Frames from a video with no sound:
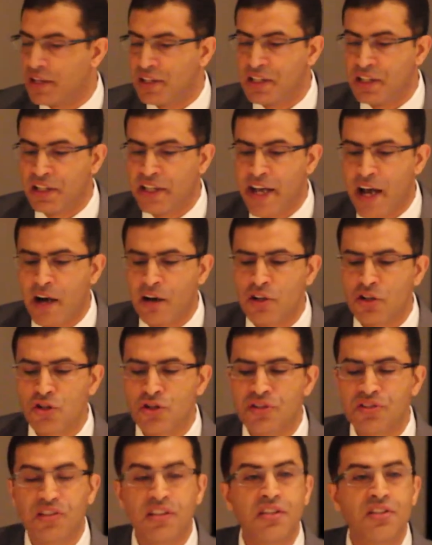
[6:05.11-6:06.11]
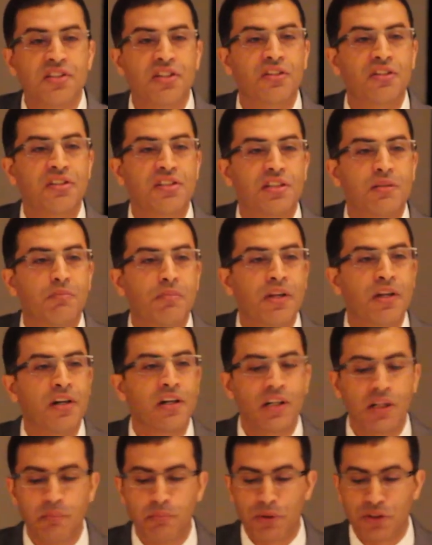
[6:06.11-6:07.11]
and encourages
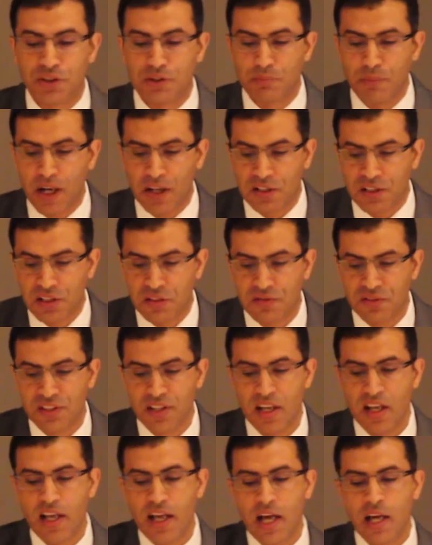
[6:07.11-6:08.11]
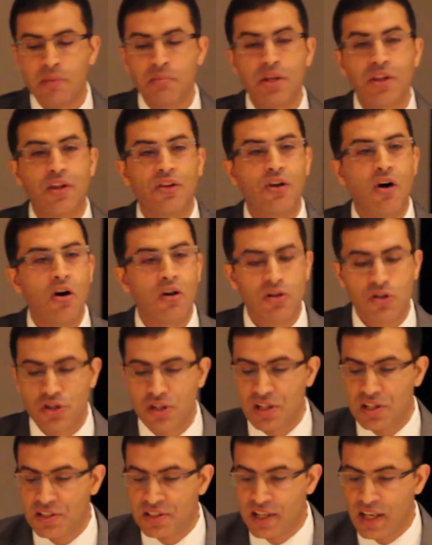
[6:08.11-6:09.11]
interdisciplinary perspectives and
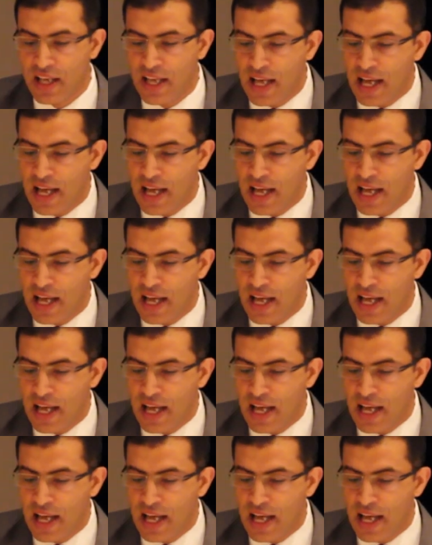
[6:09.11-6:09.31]
methodologies,